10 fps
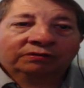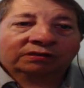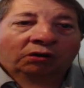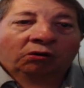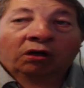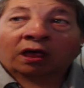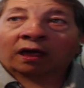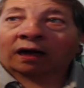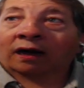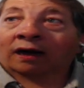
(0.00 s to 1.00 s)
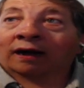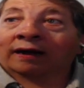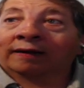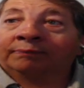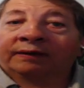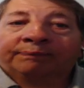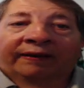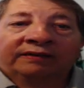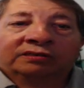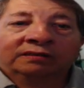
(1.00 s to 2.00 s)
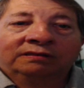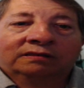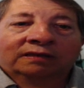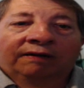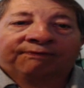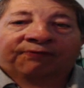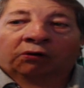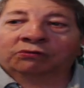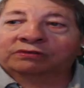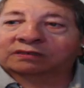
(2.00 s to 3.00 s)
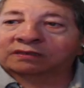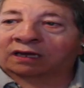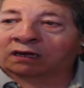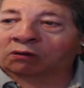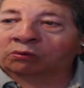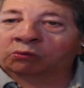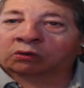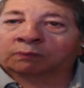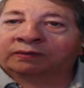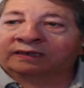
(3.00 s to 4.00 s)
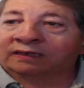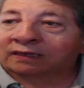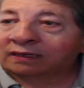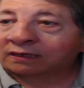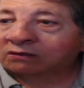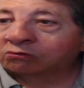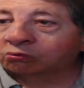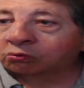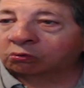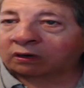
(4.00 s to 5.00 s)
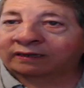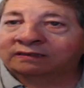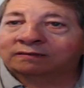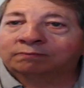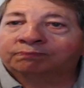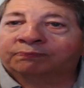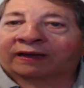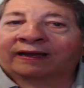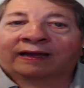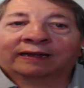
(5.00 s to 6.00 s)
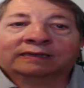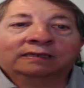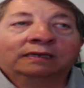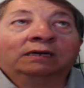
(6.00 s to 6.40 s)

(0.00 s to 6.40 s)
So be patient, folks. We will be right back.